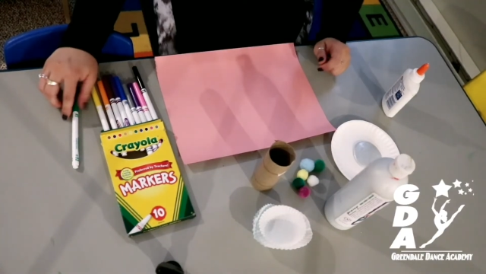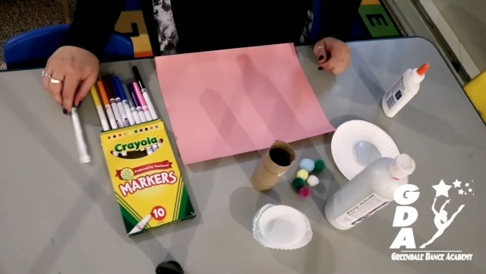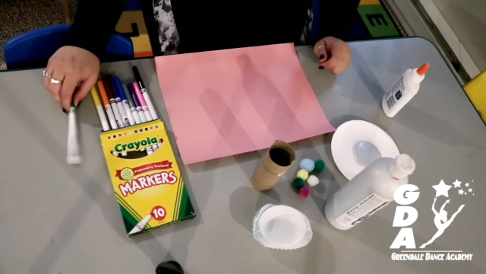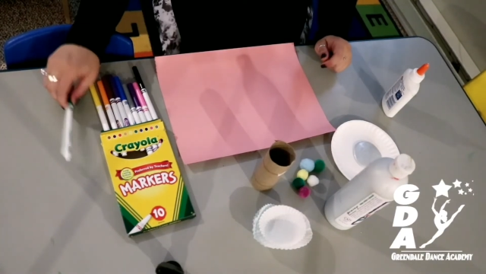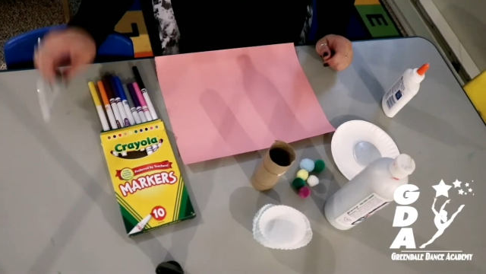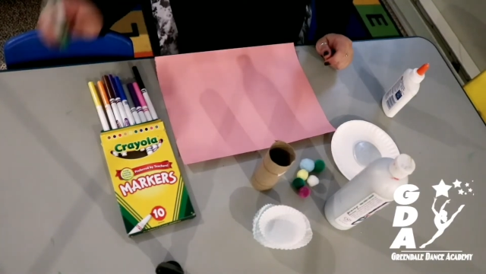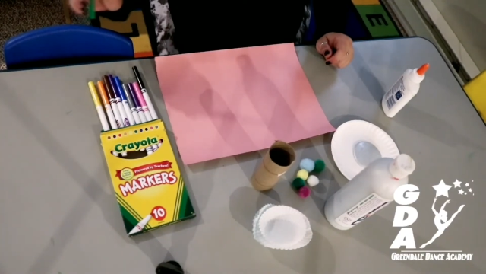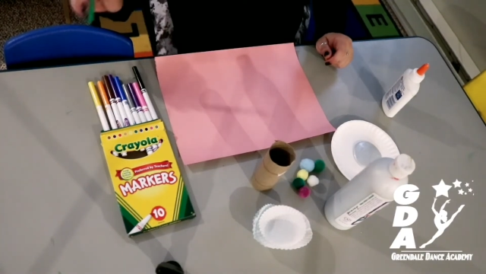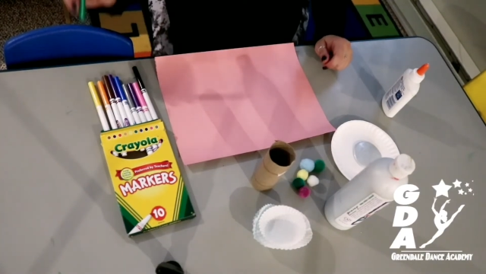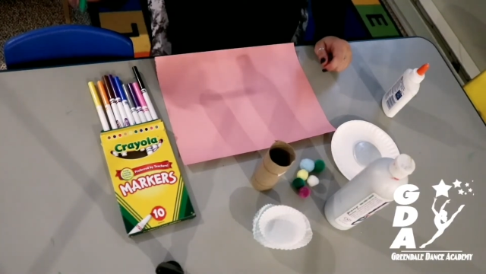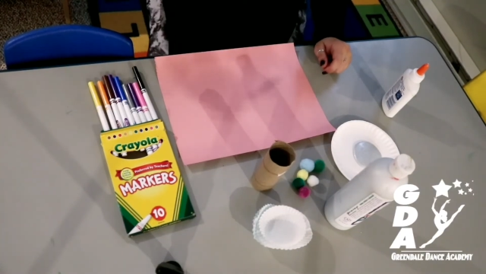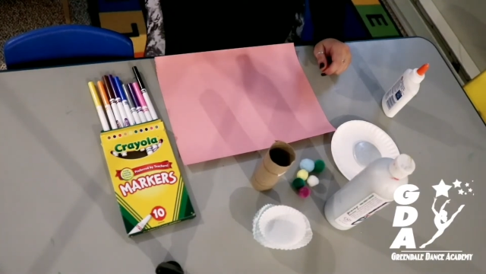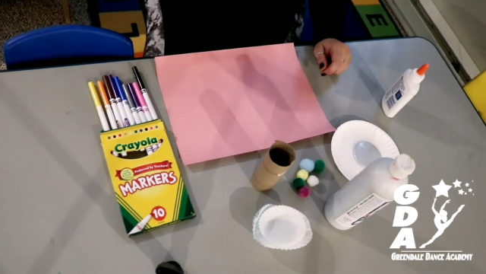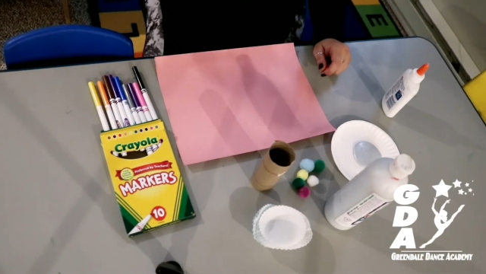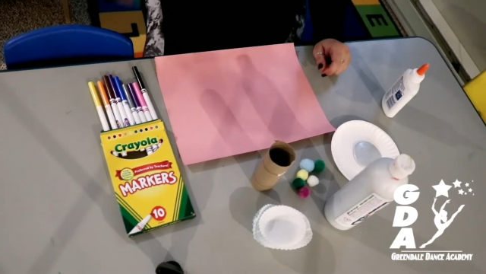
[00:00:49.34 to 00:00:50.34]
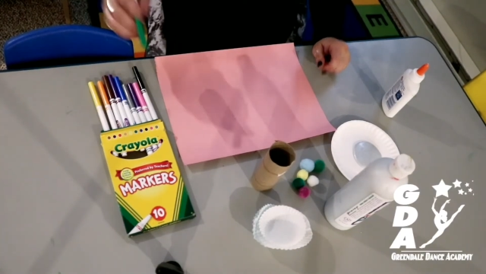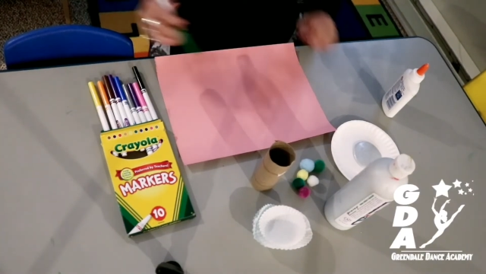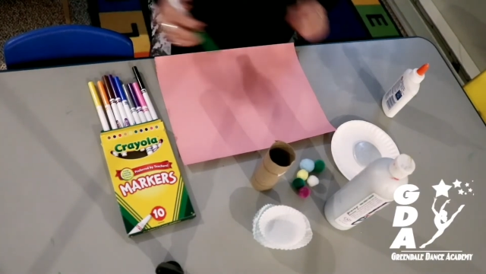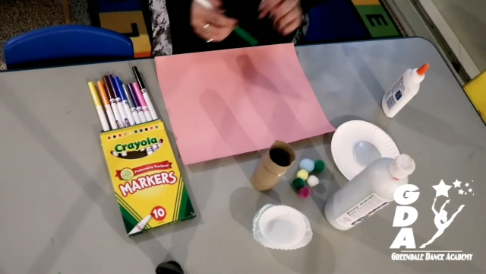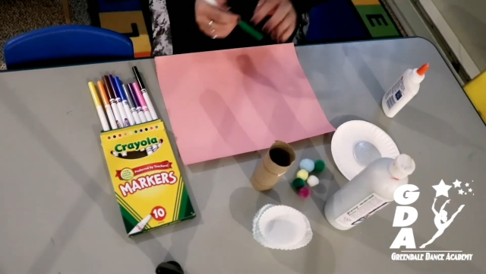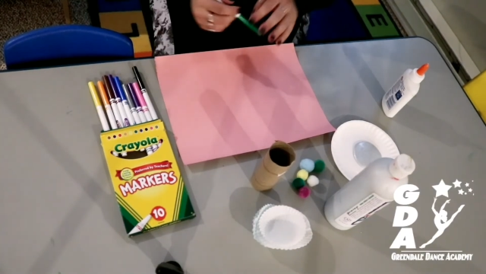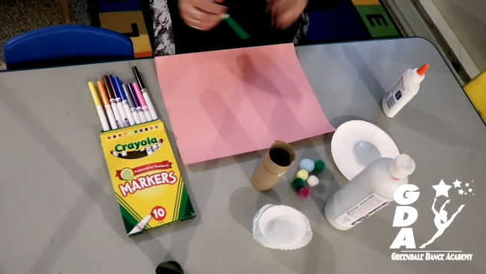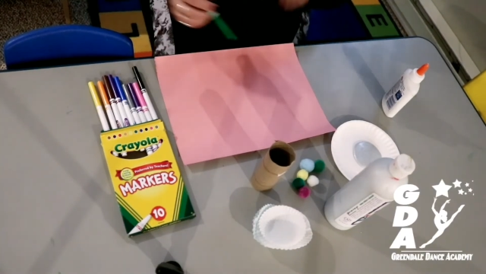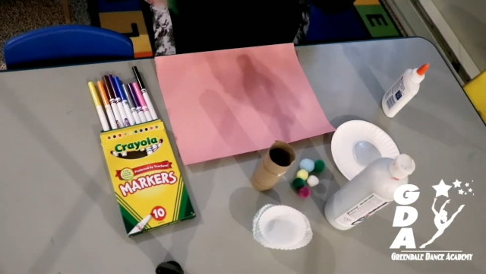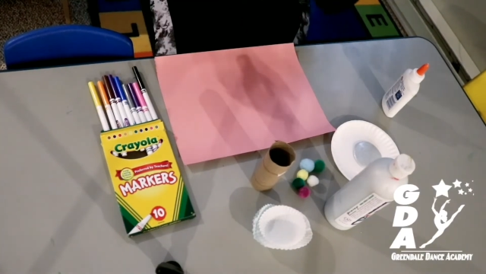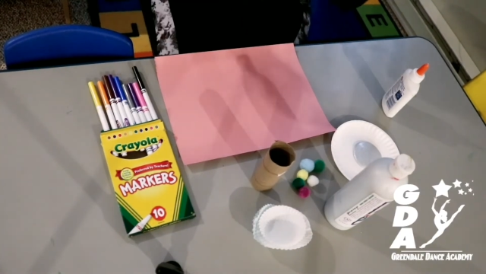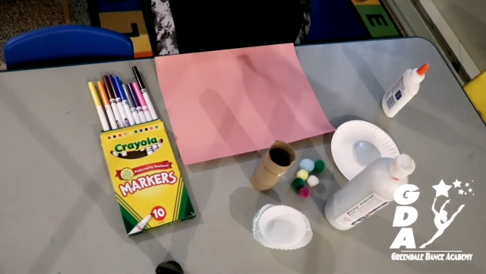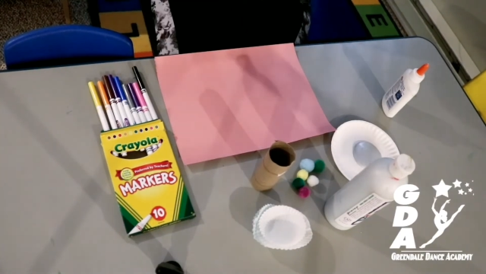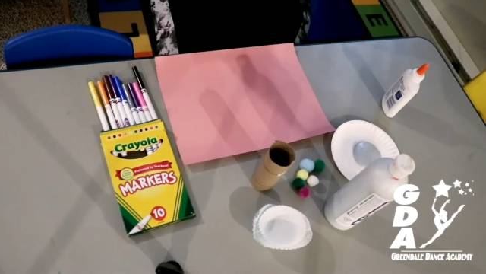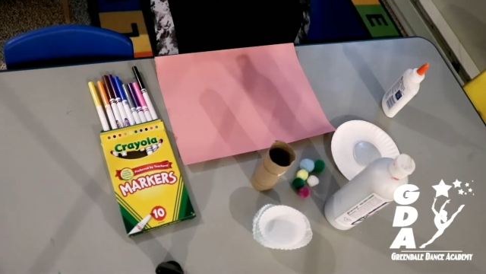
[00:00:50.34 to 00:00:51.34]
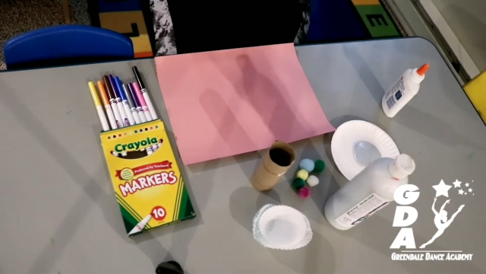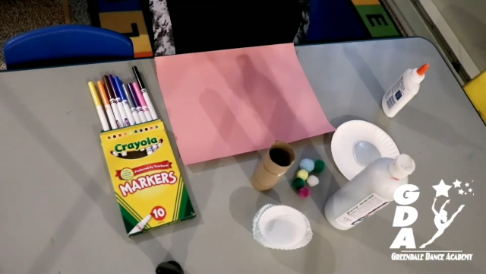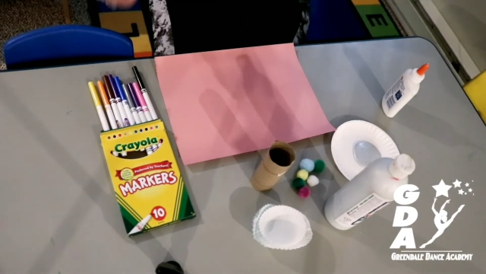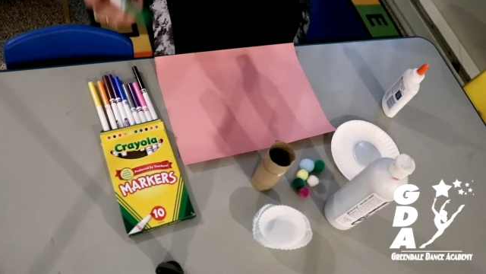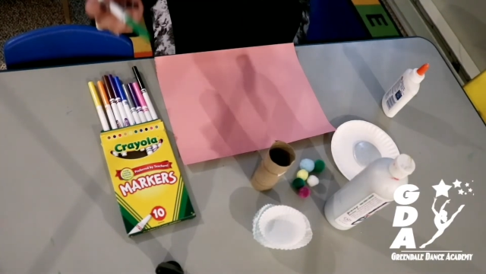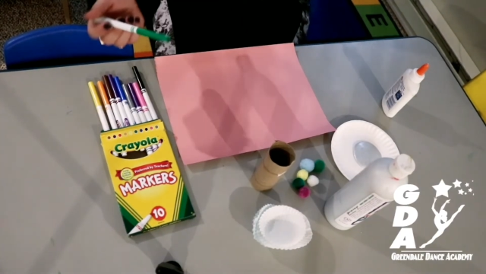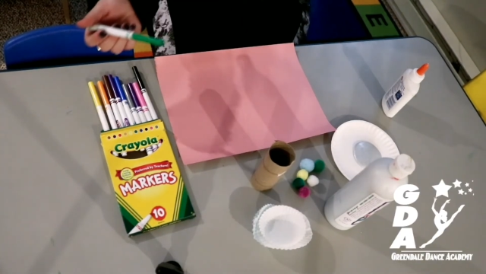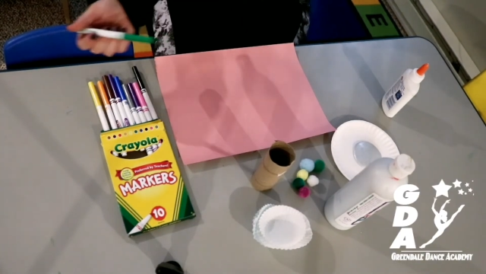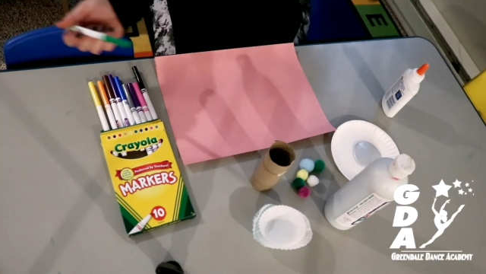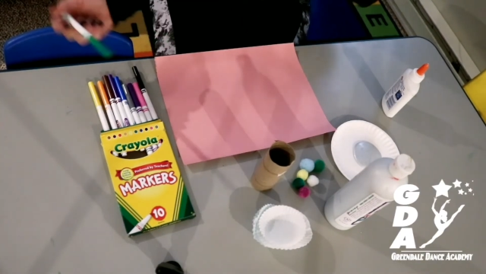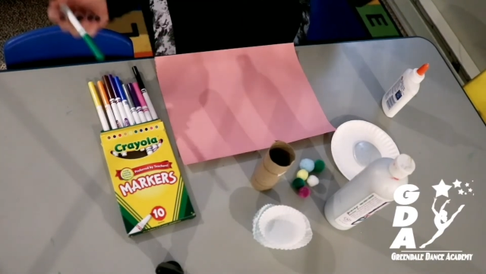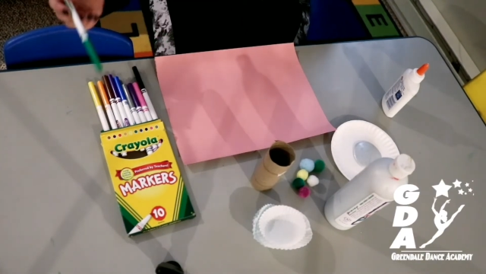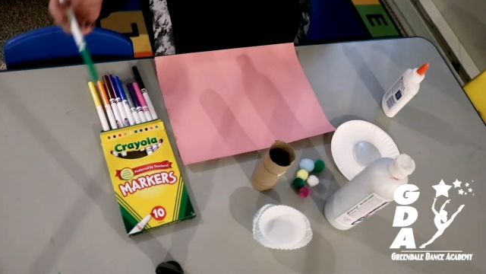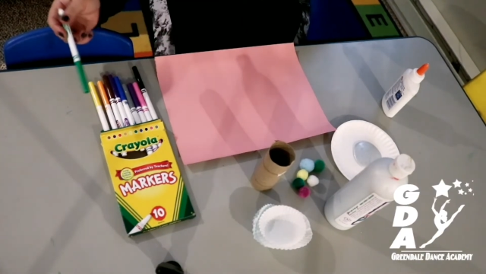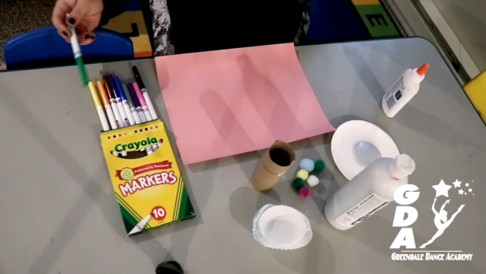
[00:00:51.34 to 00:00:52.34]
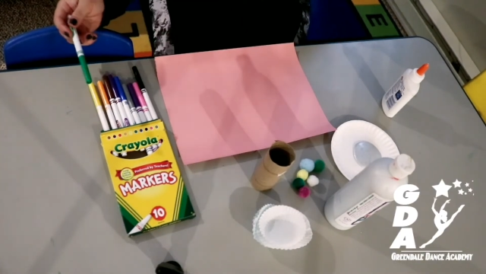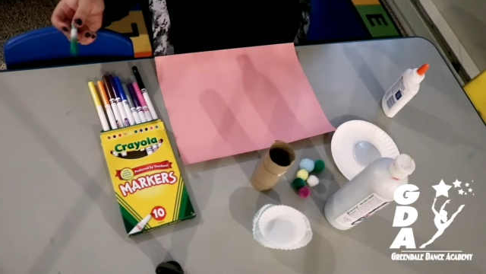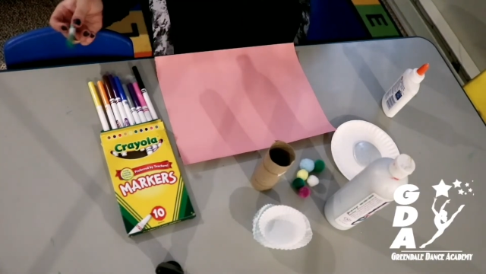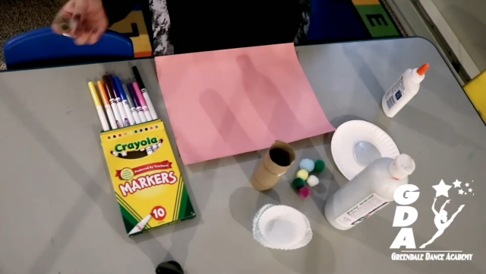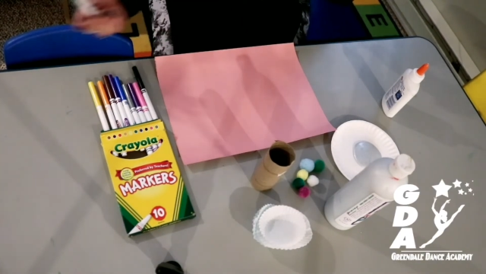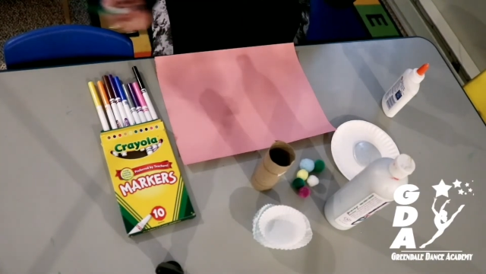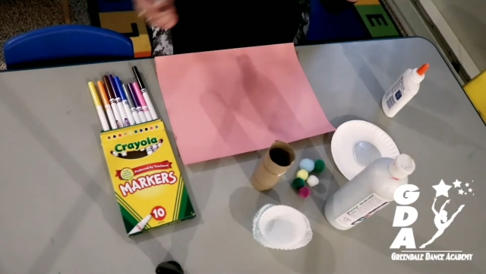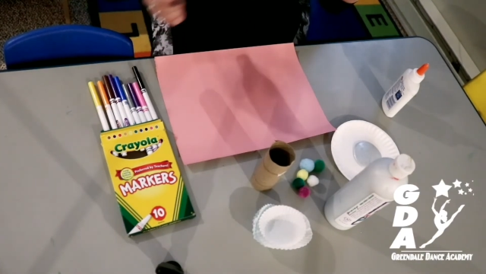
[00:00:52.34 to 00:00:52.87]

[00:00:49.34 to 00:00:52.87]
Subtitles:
No face is visible, so there are no lips to read.